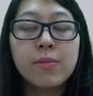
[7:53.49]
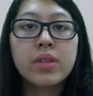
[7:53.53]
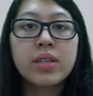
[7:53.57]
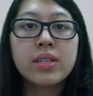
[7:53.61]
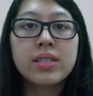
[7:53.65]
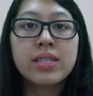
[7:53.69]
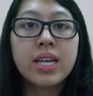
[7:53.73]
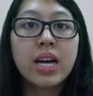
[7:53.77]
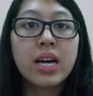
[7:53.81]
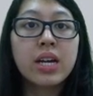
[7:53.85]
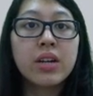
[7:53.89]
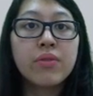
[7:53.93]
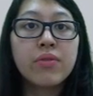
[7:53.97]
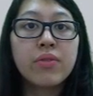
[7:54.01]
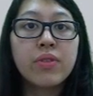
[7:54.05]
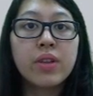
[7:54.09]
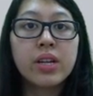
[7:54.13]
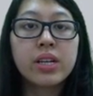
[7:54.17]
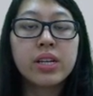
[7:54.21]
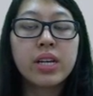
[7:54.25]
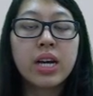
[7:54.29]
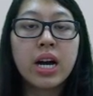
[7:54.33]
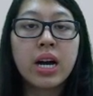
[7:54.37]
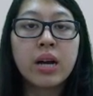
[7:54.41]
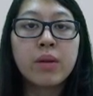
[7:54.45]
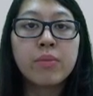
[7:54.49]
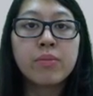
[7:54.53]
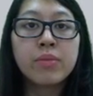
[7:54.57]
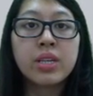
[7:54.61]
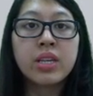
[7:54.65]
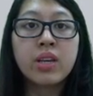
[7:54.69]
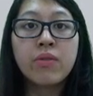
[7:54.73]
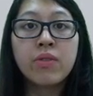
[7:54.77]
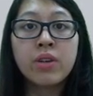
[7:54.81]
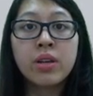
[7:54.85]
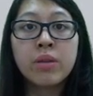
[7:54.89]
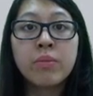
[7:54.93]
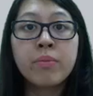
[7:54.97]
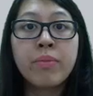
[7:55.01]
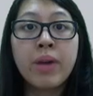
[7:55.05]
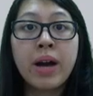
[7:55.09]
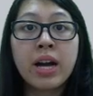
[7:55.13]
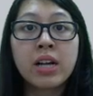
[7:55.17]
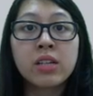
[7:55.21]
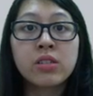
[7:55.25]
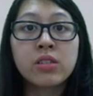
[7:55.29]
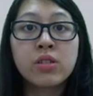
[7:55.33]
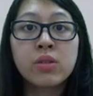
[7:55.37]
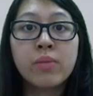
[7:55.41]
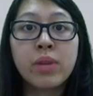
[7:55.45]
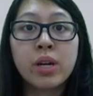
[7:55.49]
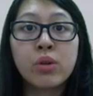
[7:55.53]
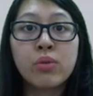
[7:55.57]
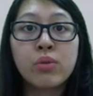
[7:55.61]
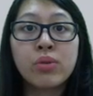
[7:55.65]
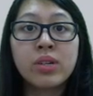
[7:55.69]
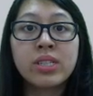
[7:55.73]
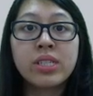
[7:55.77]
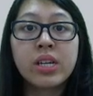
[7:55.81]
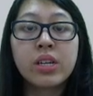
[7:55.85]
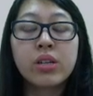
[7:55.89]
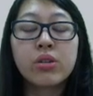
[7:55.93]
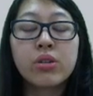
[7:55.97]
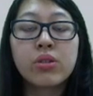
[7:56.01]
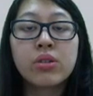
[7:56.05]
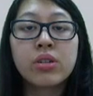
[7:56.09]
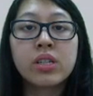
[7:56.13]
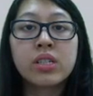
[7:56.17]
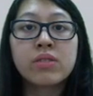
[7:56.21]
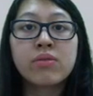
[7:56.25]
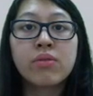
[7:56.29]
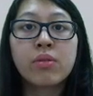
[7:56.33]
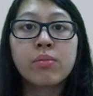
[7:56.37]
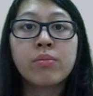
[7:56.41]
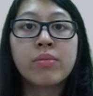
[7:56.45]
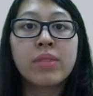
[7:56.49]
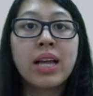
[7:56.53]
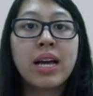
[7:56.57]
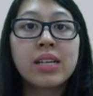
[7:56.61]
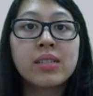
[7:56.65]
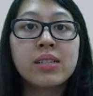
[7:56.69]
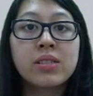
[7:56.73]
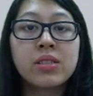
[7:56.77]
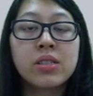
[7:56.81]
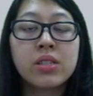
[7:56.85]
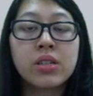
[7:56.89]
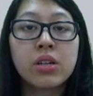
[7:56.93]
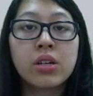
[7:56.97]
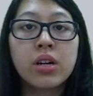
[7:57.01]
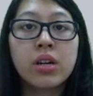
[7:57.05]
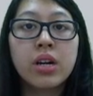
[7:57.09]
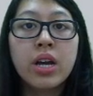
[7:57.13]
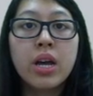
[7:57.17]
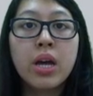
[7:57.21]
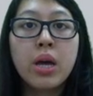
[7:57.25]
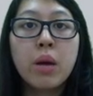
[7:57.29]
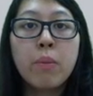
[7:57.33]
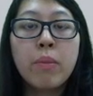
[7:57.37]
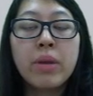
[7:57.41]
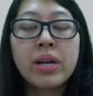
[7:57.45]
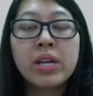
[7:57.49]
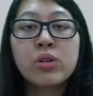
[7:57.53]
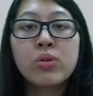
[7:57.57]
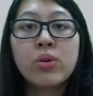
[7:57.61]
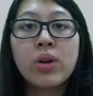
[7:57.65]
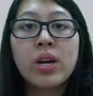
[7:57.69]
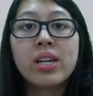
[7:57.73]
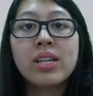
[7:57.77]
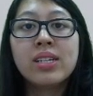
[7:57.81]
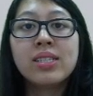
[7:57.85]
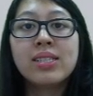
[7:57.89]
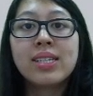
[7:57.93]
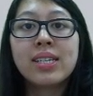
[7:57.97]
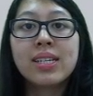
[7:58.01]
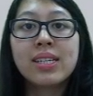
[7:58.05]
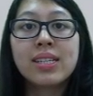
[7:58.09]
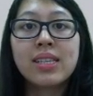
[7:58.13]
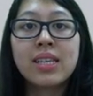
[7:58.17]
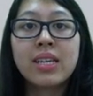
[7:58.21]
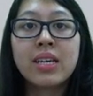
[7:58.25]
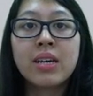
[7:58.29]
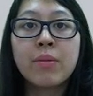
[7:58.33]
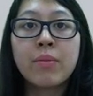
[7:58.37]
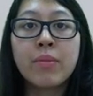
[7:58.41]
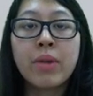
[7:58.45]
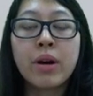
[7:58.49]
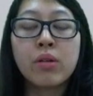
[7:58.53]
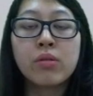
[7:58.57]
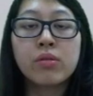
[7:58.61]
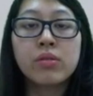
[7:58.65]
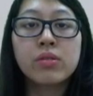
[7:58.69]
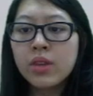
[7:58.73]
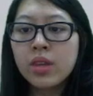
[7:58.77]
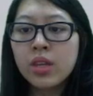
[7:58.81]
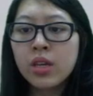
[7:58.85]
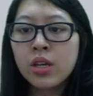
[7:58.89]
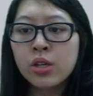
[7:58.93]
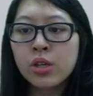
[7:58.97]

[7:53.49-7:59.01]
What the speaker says: It's kind of like I'm giving back to my retained earnings from last year by crediting the amount.